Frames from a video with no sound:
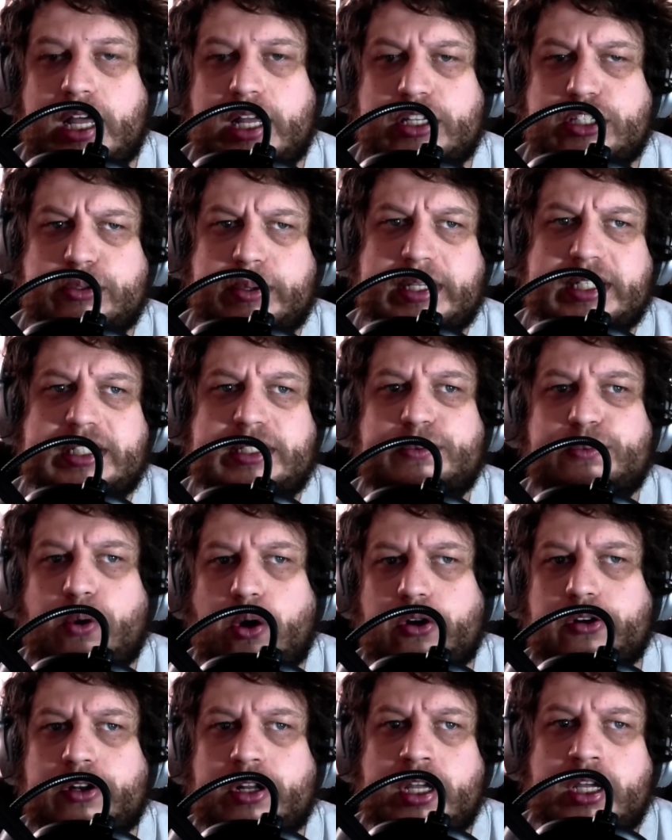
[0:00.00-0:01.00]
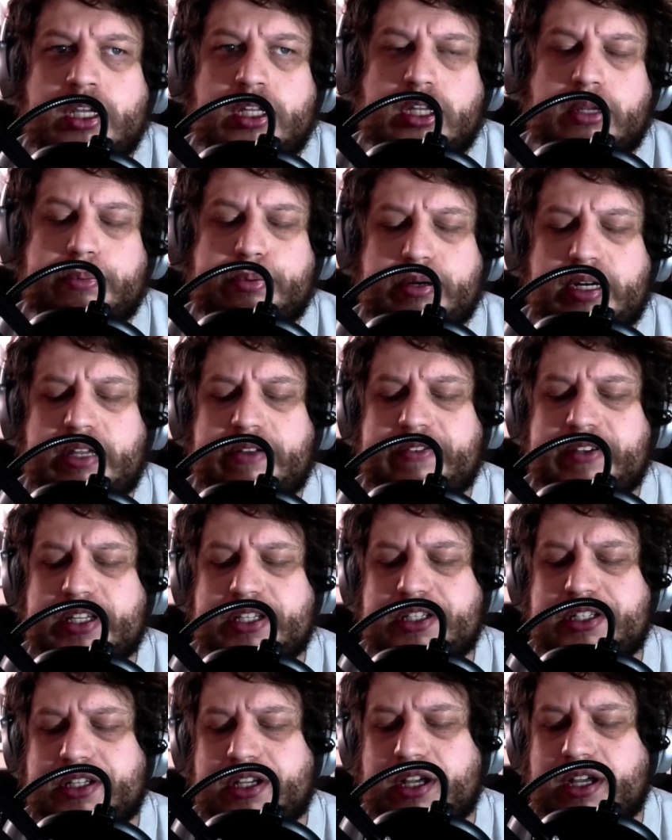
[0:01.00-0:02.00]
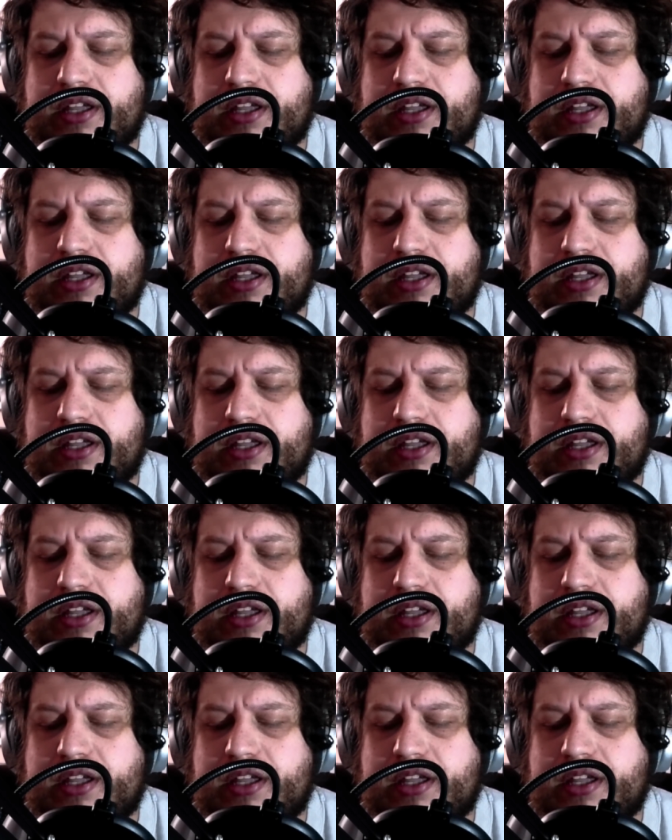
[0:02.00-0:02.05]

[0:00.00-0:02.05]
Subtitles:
21 the previous year.